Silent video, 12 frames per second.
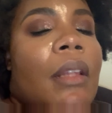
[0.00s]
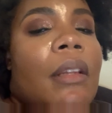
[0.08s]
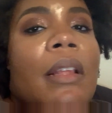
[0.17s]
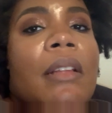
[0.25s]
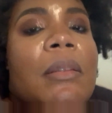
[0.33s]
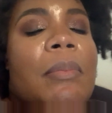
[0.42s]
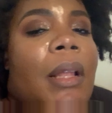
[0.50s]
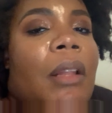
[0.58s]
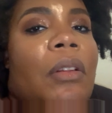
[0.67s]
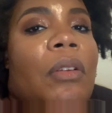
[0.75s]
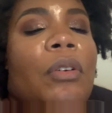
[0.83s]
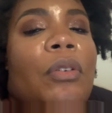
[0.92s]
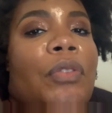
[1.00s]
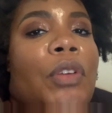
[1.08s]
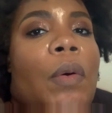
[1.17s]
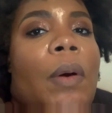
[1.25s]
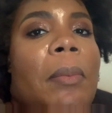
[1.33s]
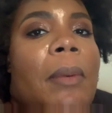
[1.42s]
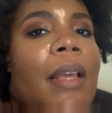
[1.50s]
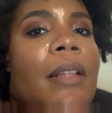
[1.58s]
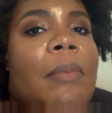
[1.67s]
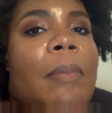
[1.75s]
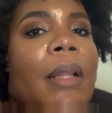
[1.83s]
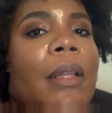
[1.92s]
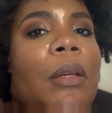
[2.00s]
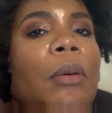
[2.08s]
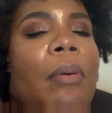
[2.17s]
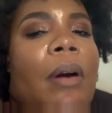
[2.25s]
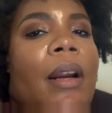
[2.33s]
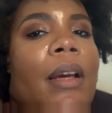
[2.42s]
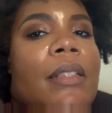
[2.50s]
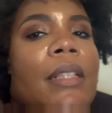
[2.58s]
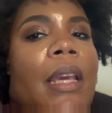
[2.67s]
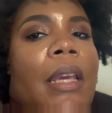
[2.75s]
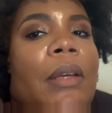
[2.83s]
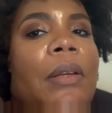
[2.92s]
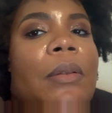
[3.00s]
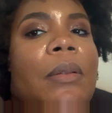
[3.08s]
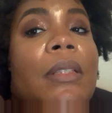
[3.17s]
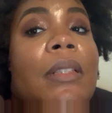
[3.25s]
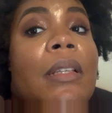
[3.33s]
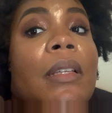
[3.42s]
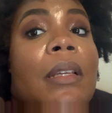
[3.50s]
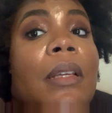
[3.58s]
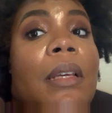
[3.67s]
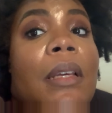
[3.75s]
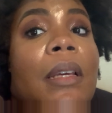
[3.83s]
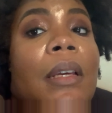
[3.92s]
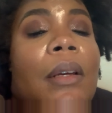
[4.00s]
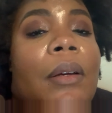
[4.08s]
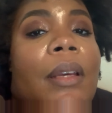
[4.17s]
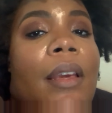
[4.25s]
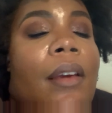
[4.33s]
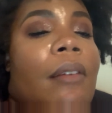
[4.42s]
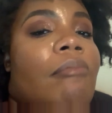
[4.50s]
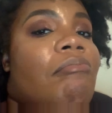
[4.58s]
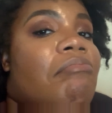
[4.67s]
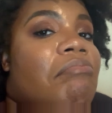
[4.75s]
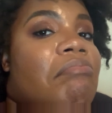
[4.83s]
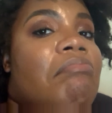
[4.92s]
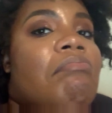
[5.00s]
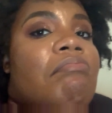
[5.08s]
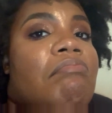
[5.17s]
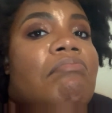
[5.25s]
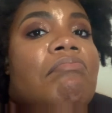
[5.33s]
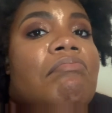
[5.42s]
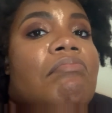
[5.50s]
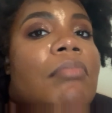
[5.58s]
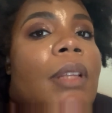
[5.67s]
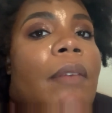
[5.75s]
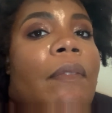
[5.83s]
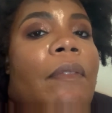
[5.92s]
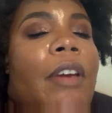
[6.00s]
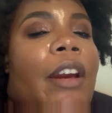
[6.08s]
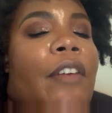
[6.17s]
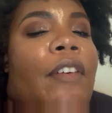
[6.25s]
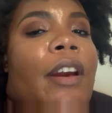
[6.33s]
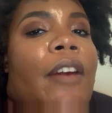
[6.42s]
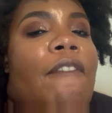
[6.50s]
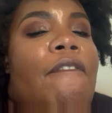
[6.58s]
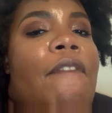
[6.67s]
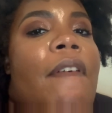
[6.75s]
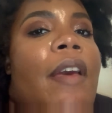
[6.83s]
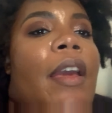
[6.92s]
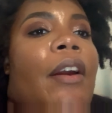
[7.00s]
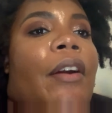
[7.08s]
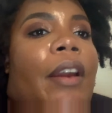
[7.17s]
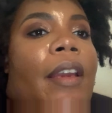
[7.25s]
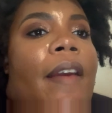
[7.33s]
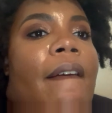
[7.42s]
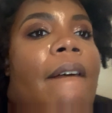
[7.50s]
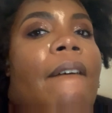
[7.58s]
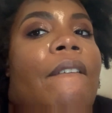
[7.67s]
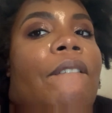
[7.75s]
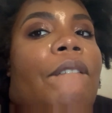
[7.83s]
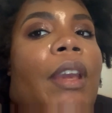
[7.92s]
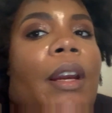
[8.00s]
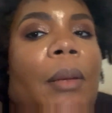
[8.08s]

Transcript: that's my little few updates about the new products I used. Yeah. I'm very, very, very, very